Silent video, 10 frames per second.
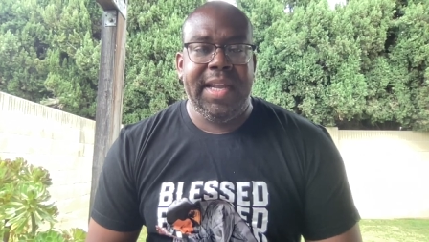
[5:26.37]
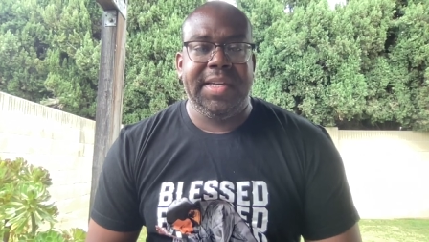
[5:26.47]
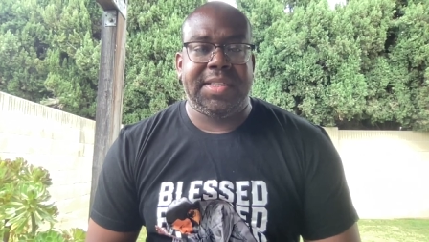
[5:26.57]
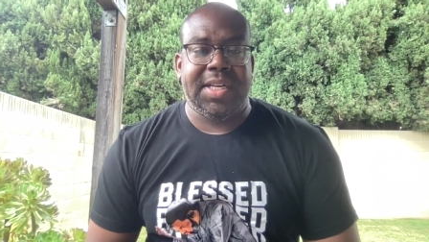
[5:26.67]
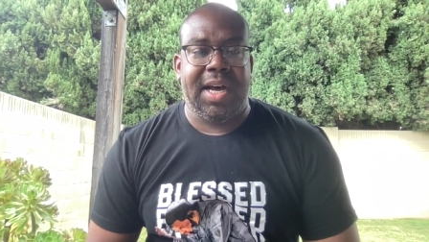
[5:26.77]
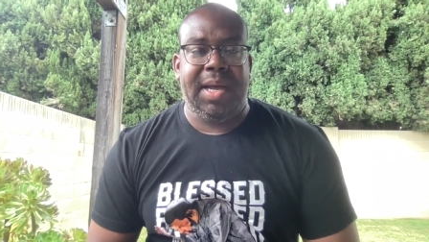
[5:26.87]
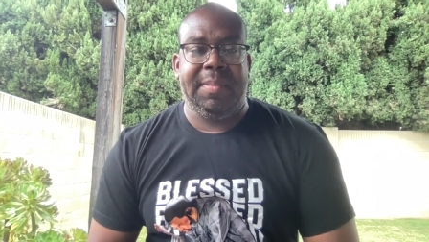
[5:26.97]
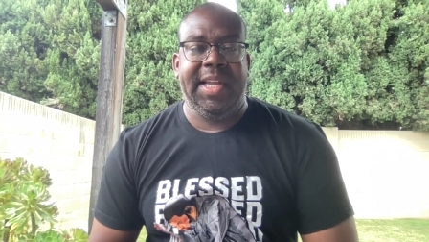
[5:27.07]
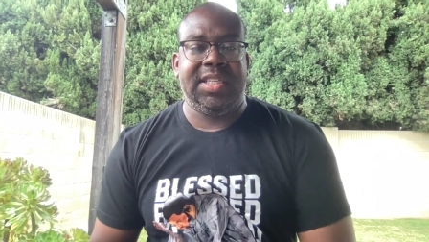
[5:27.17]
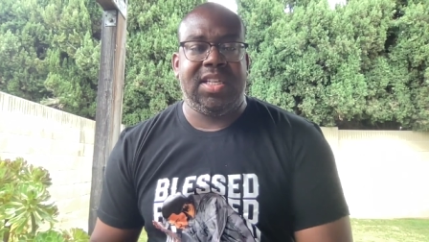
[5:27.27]
in the
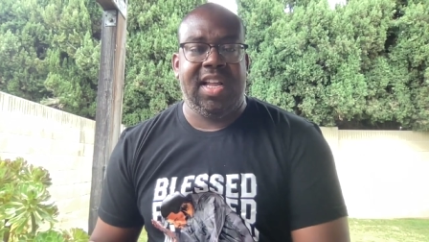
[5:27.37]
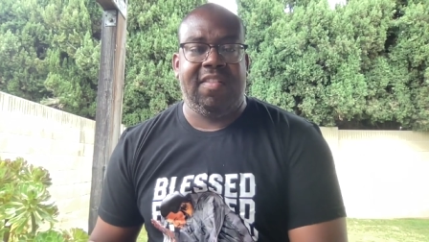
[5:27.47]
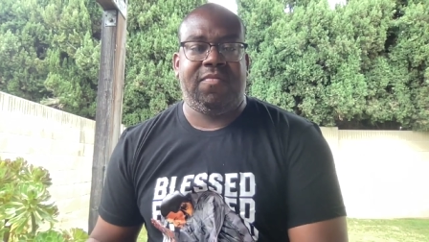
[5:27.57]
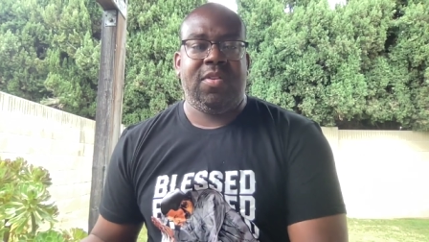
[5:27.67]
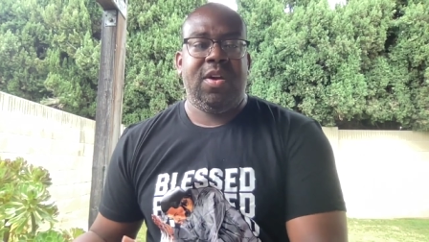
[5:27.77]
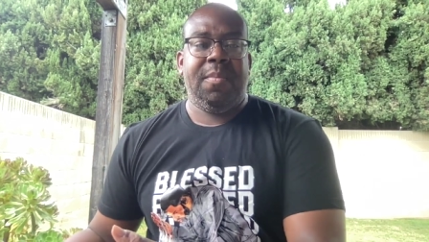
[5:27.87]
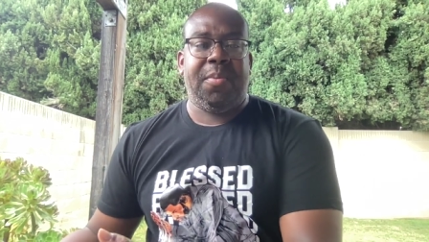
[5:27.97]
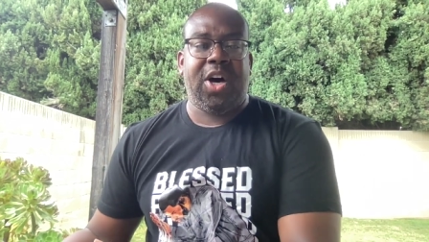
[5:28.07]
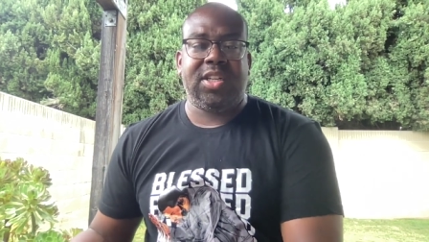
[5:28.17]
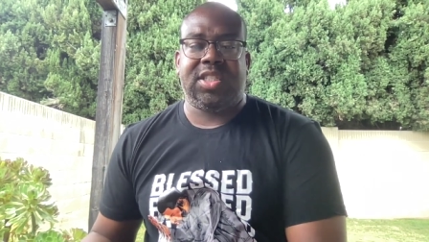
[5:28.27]
time he's left
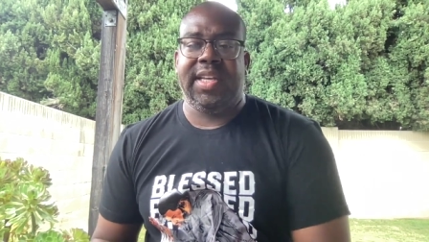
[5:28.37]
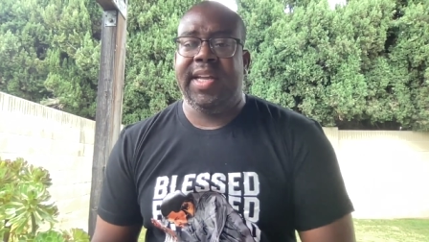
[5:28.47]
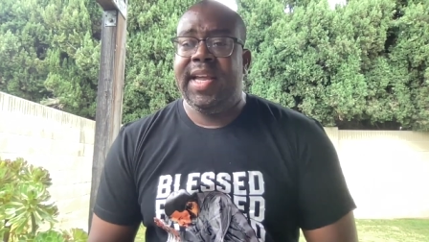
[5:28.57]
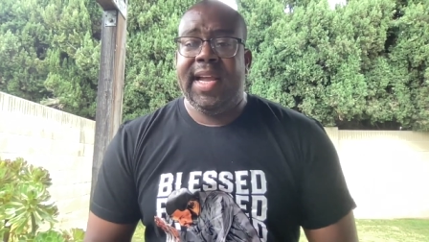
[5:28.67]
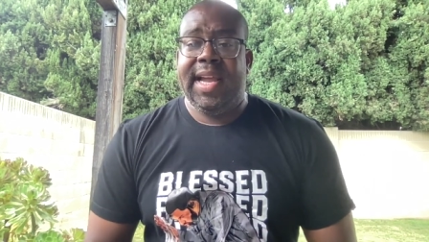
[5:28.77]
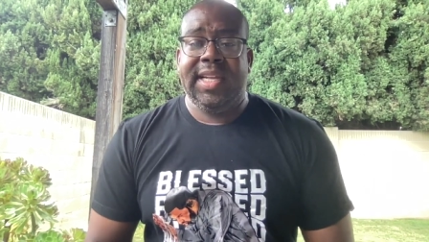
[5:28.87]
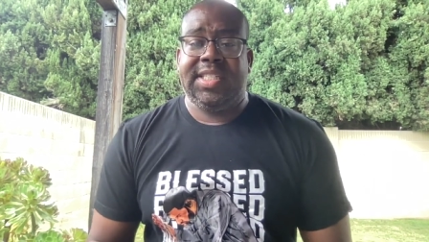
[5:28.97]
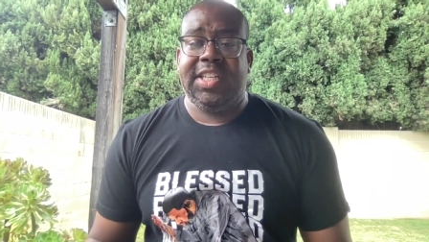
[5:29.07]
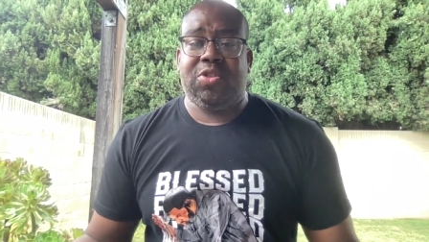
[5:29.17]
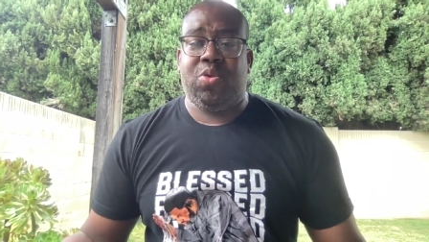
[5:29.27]
Boston and
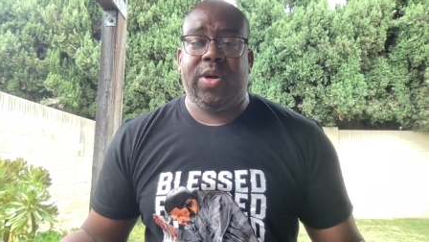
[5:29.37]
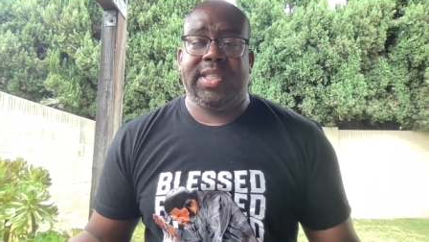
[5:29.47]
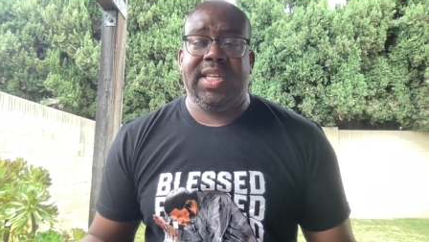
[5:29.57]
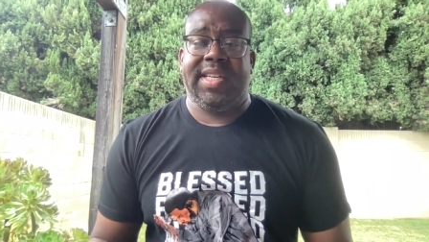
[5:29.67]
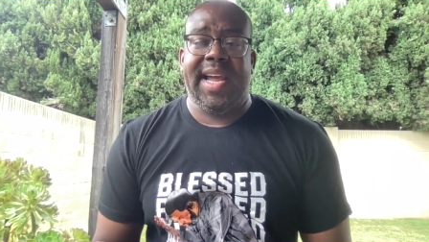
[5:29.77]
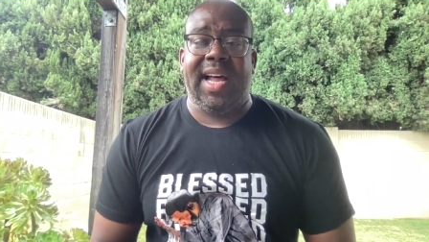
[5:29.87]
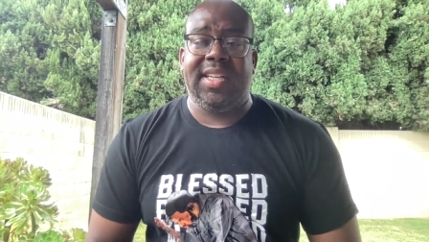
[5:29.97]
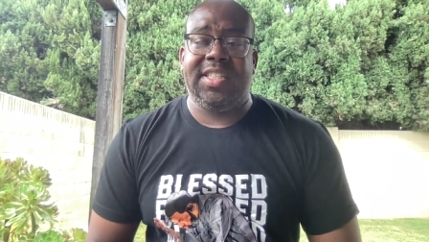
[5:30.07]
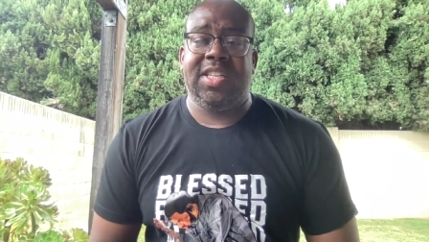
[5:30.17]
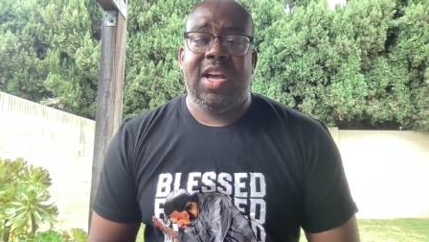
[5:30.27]
since going to
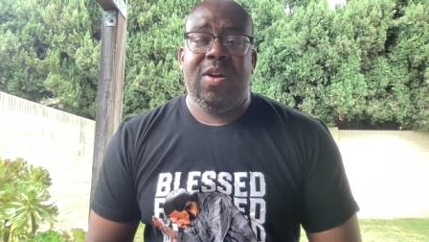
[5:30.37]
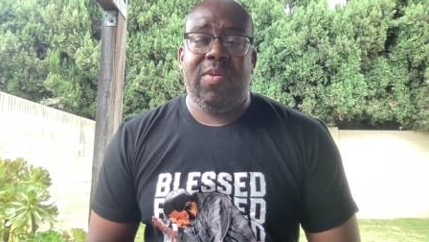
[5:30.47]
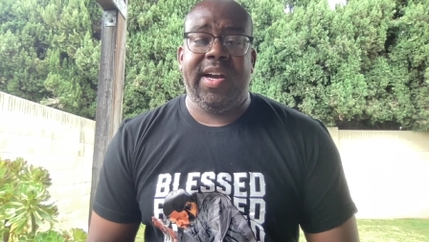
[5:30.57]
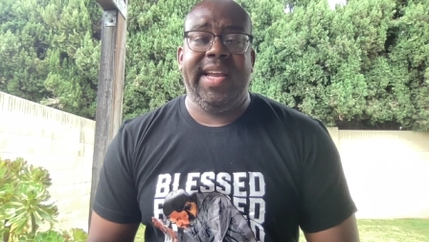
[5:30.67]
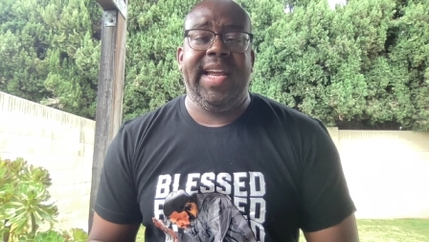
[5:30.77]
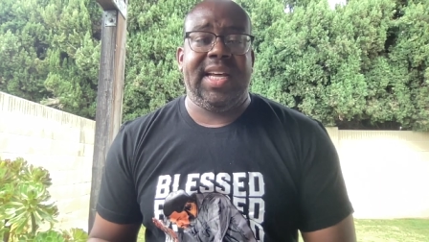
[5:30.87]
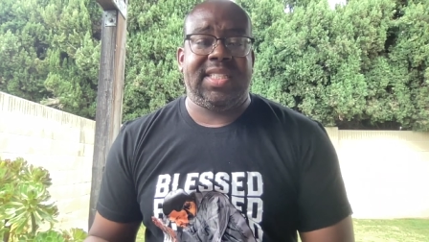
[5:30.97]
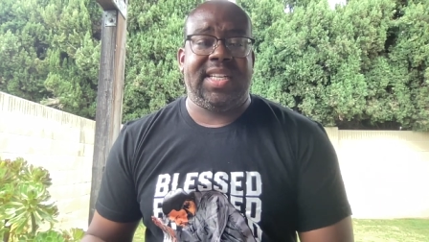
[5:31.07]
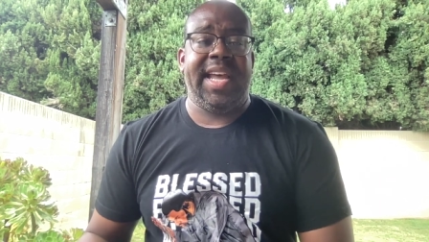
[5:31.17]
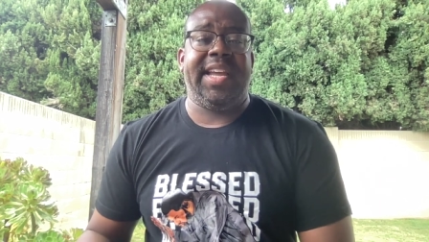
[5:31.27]
Dallas, where he
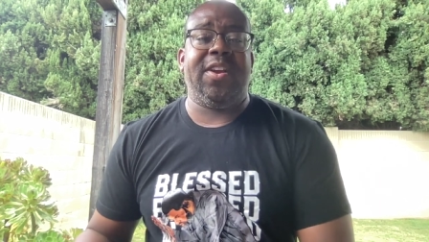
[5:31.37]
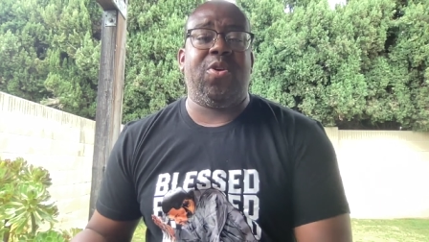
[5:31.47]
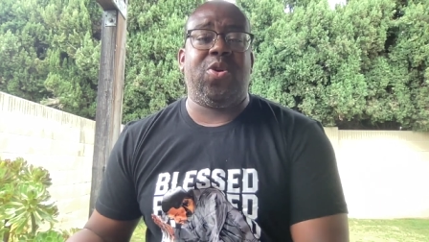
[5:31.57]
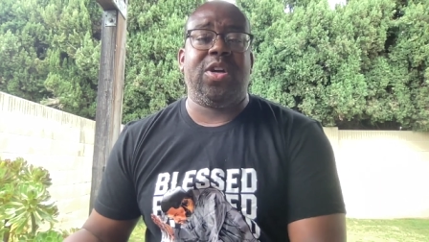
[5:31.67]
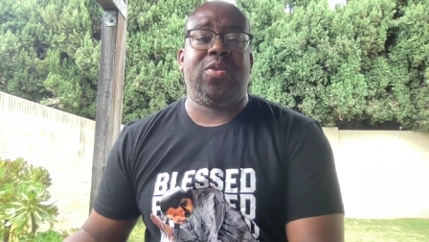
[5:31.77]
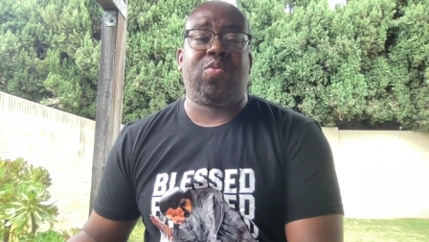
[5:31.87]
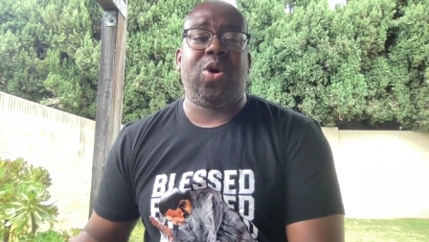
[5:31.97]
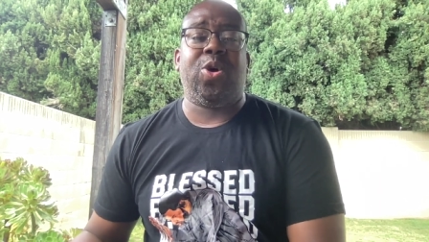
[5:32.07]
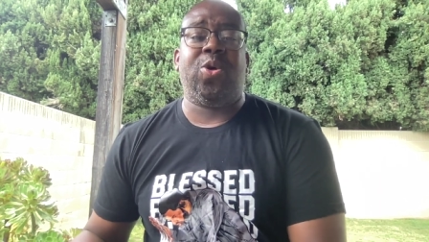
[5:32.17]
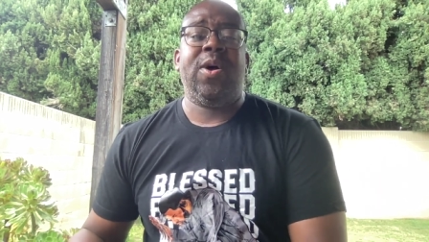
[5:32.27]
has taken on the
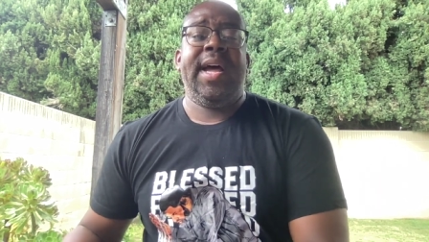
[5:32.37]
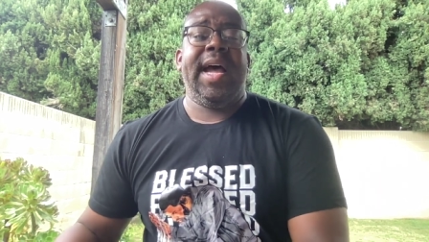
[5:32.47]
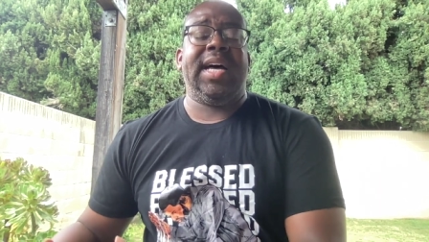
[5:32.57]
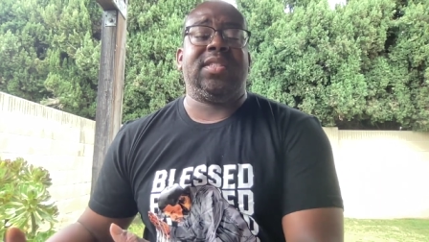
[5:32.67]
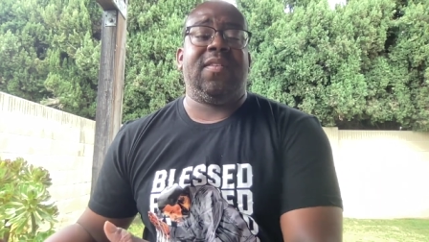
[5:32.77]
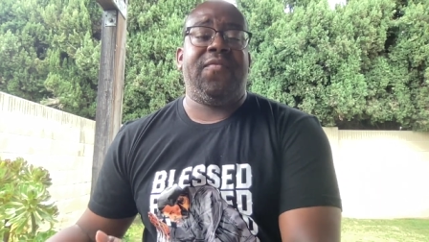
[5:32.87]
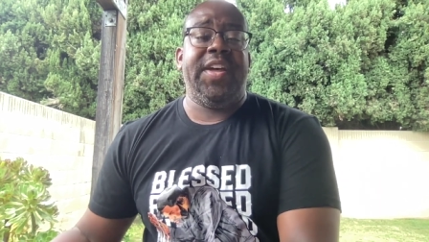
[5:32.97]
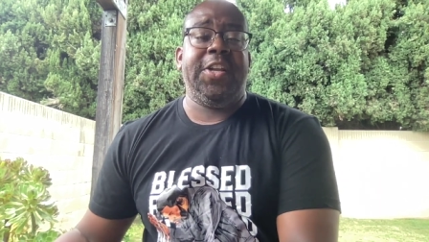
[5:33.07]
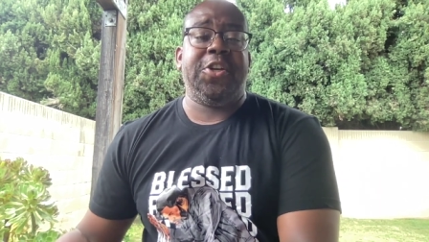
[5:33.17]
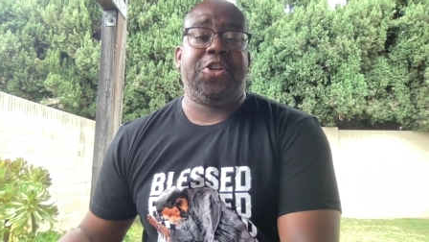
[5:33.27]
role as a
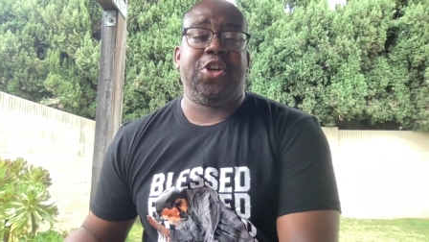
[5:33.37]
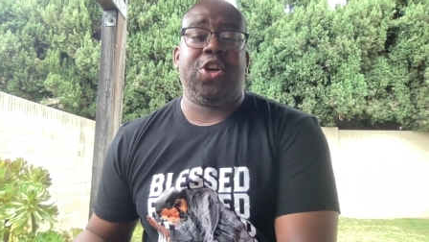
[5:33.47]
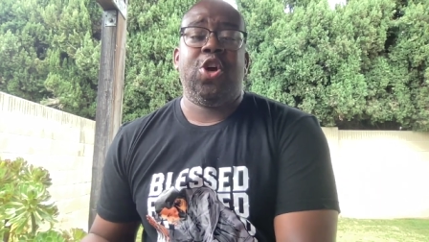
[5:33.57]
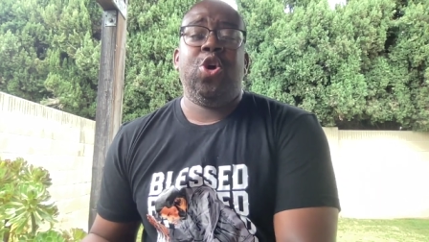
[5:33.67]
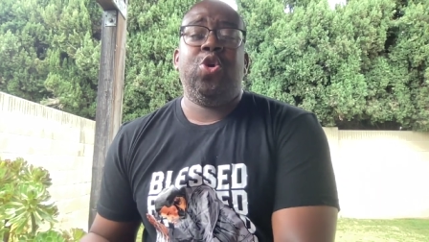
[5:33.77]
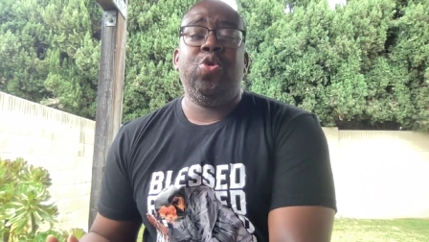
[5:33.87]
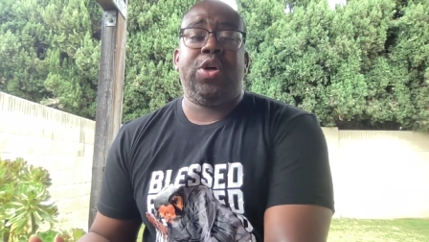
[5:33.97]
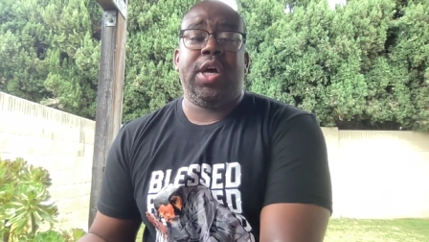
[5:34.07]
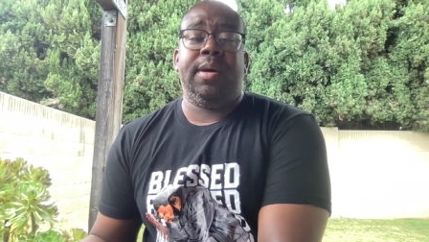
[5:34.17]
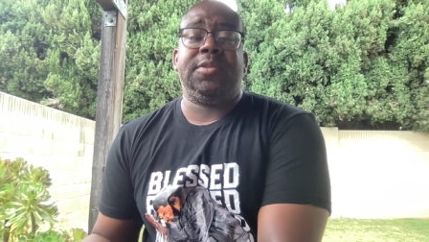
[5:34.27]
finisher who
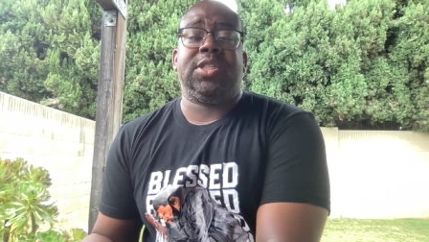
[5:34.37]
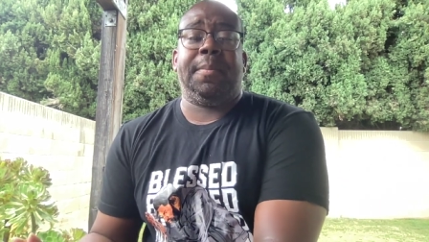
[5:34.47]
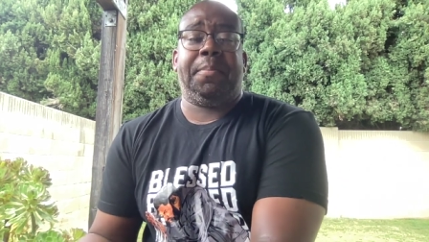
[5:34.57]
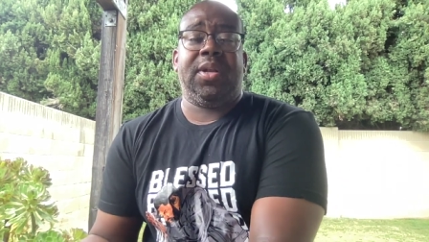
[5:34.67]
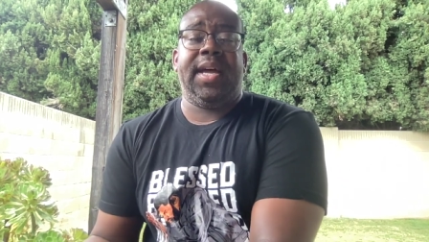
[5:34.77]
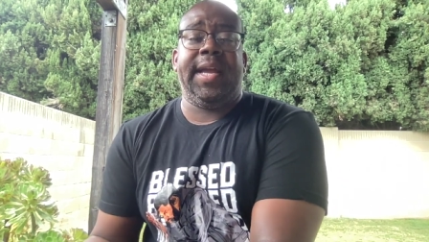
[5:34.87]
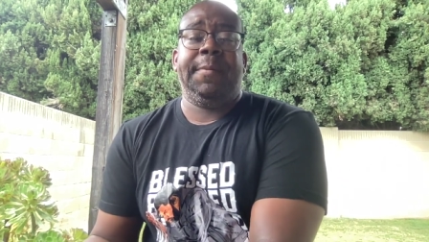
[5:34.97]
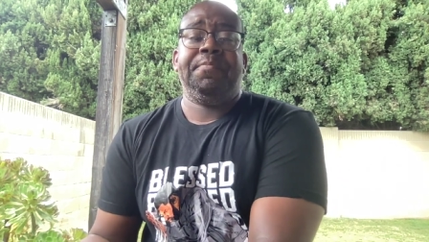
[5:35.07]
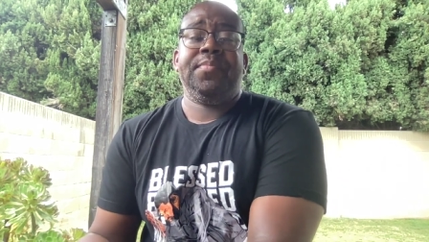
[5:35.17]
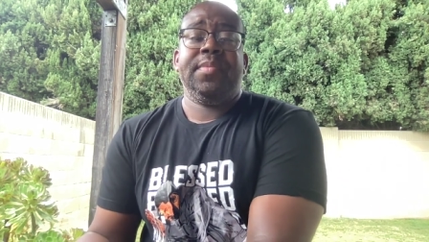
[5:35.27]
comes to play